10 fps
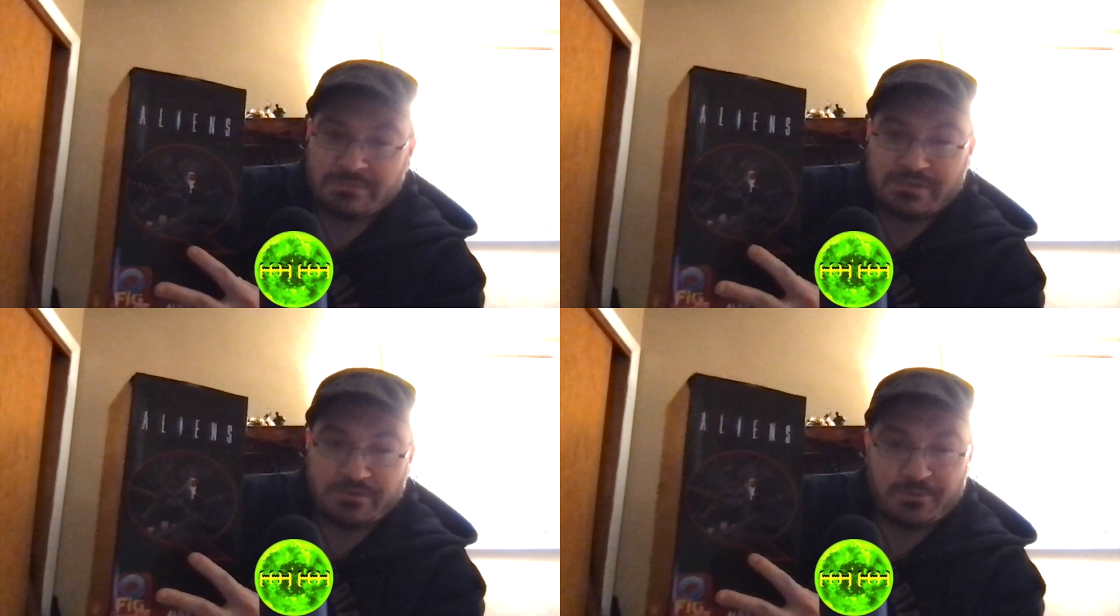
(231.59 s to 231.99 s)

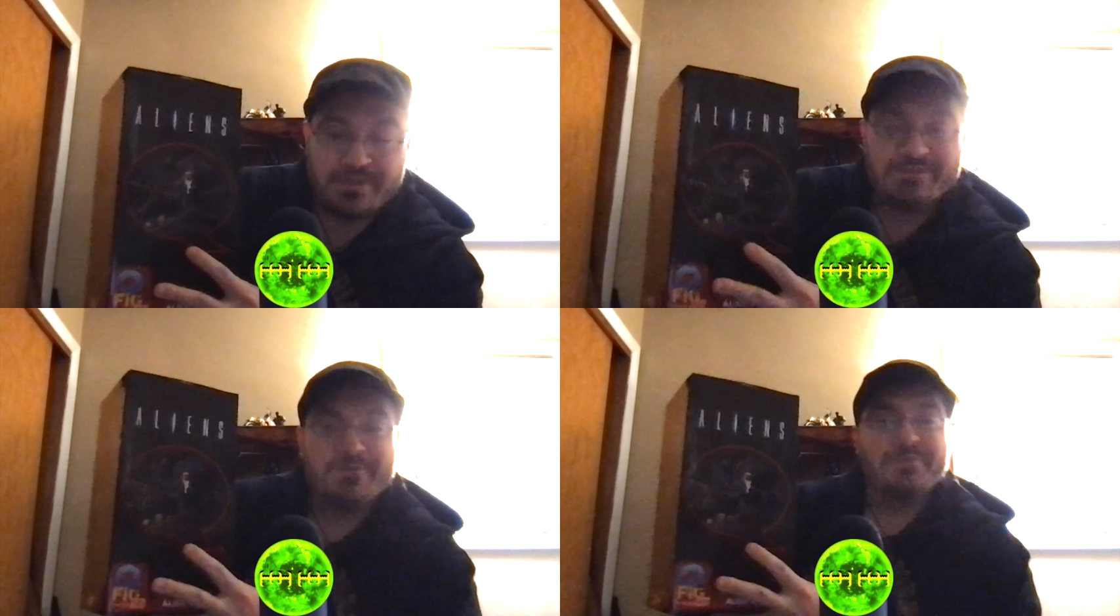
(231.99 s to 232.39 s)
to do
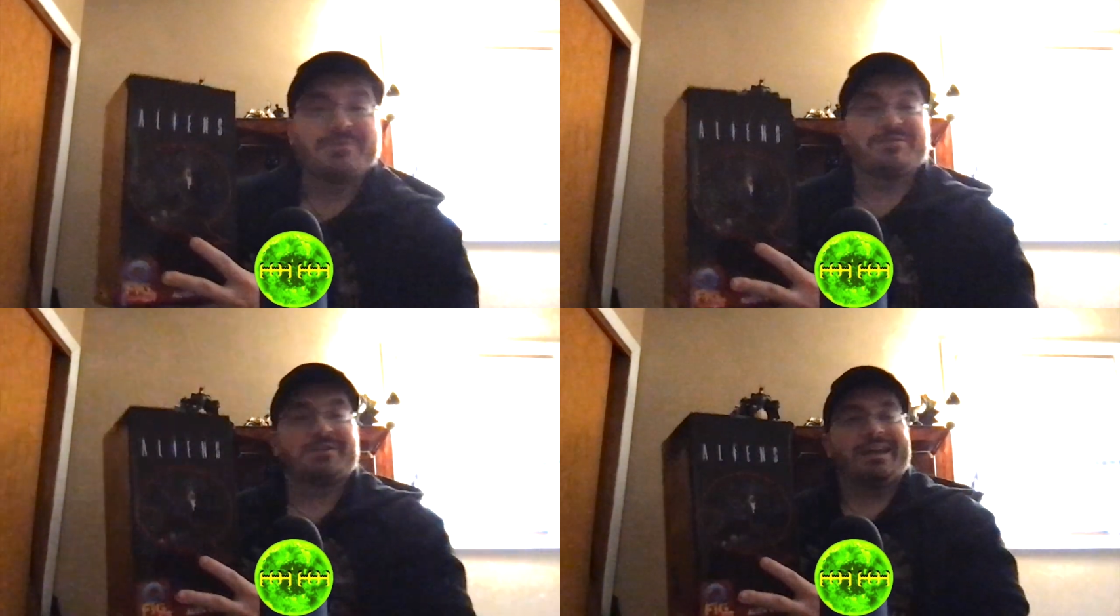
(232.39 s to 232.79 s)

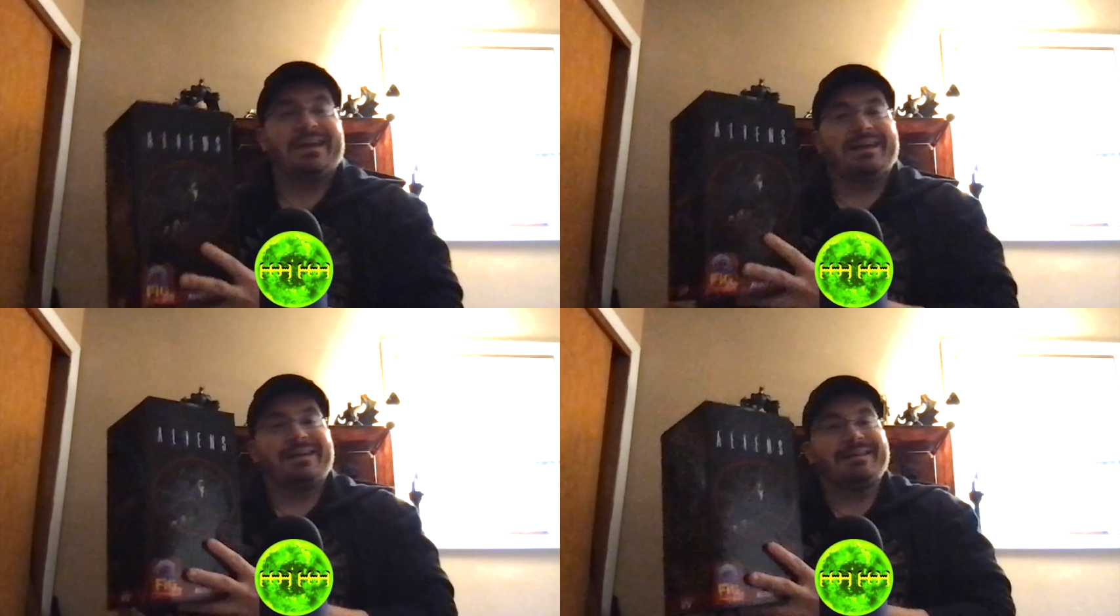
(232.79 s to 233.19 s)
research
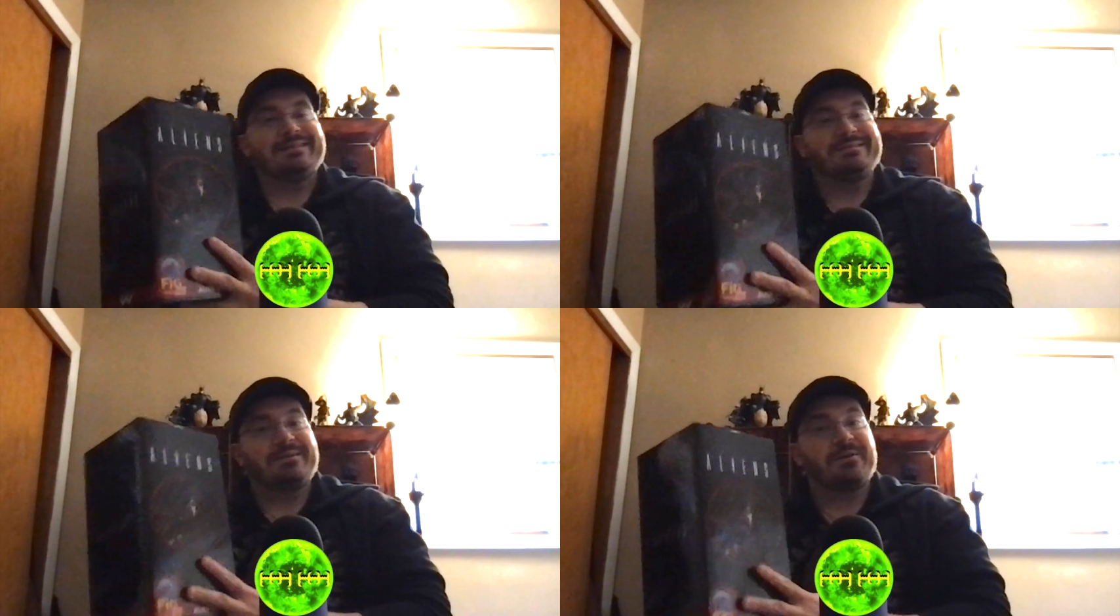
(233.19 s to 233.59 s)

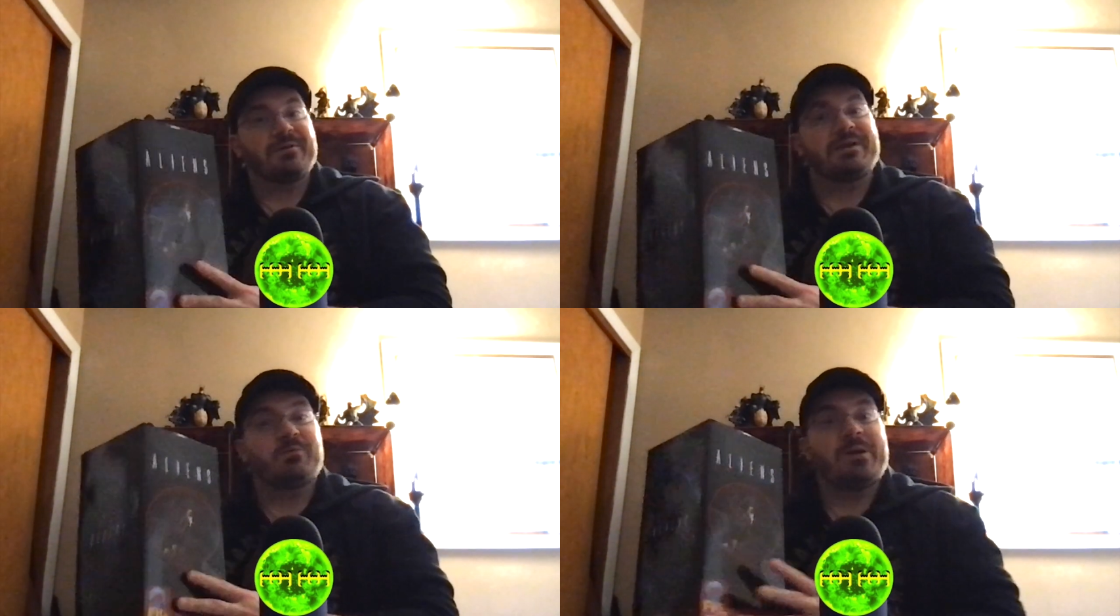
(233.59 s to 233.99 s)
and
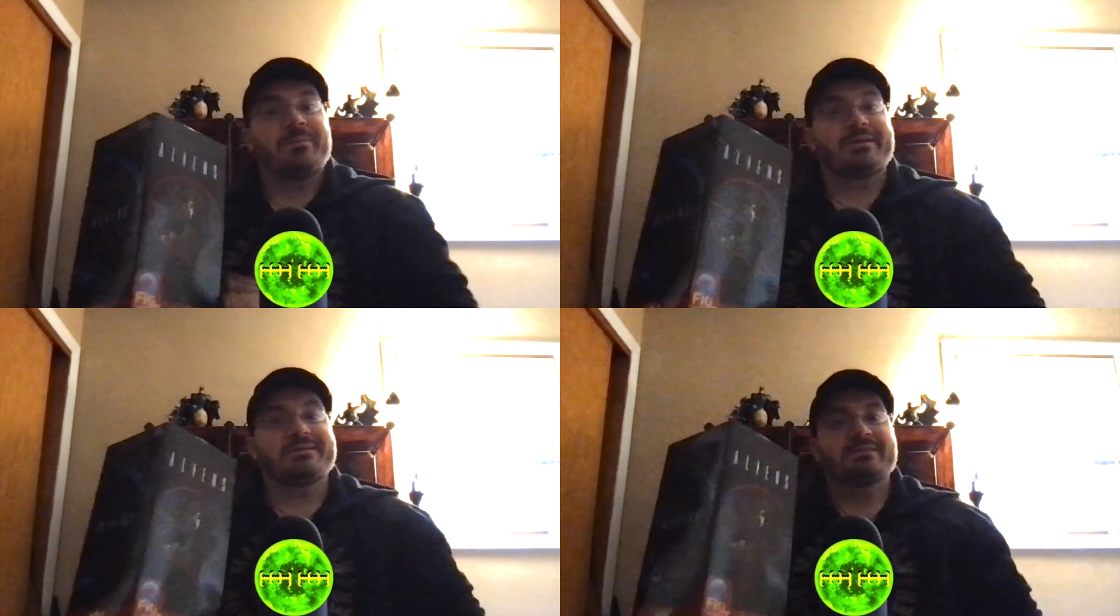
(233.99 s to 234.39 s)
create
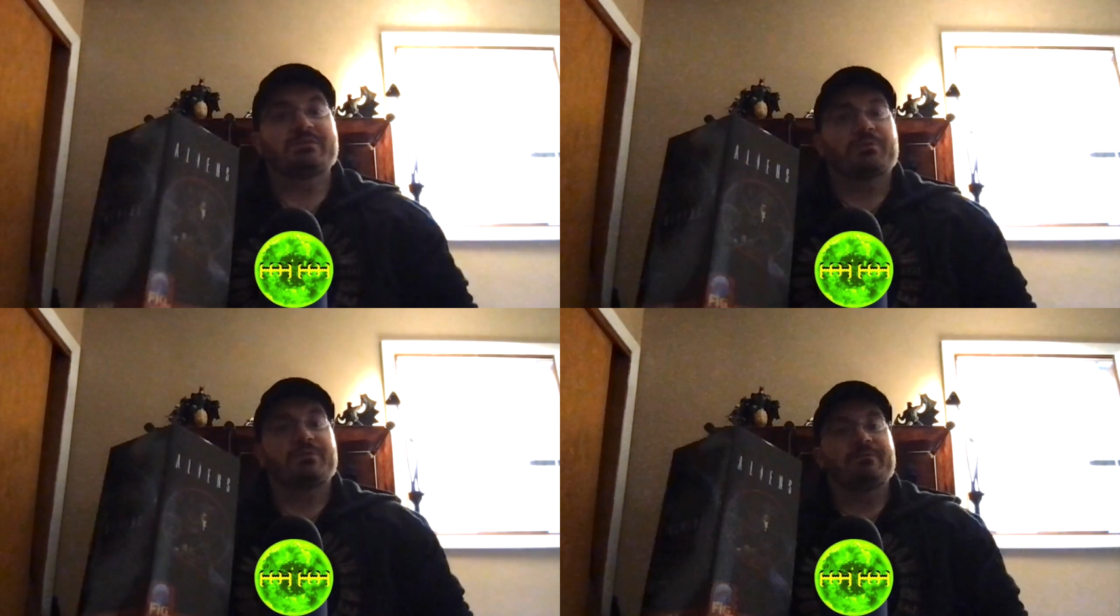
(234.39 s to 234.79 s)
weapons,
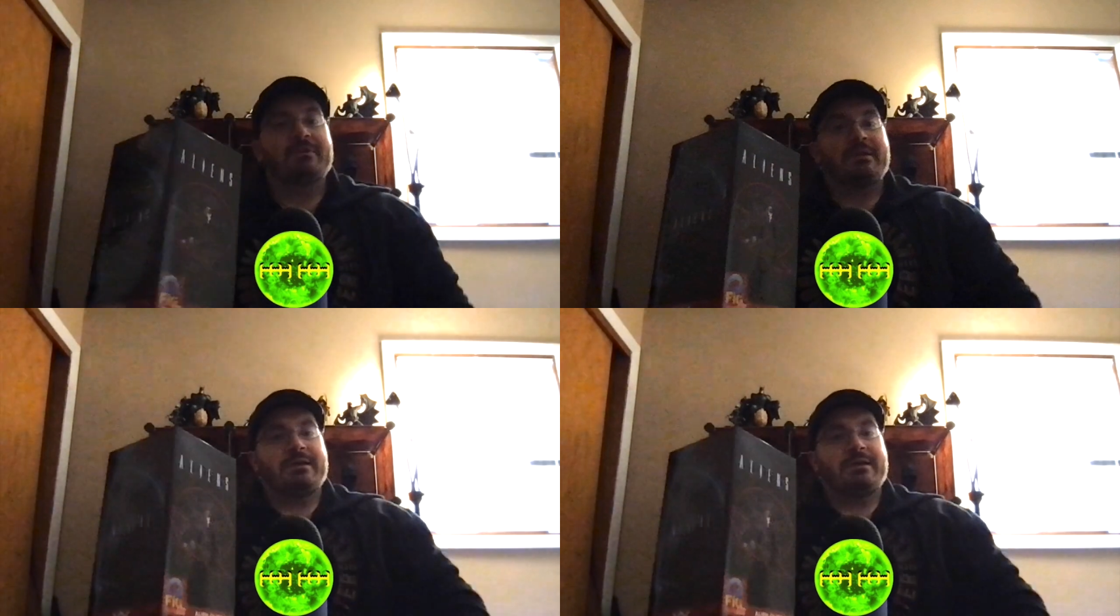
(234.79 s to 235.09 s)
sort of.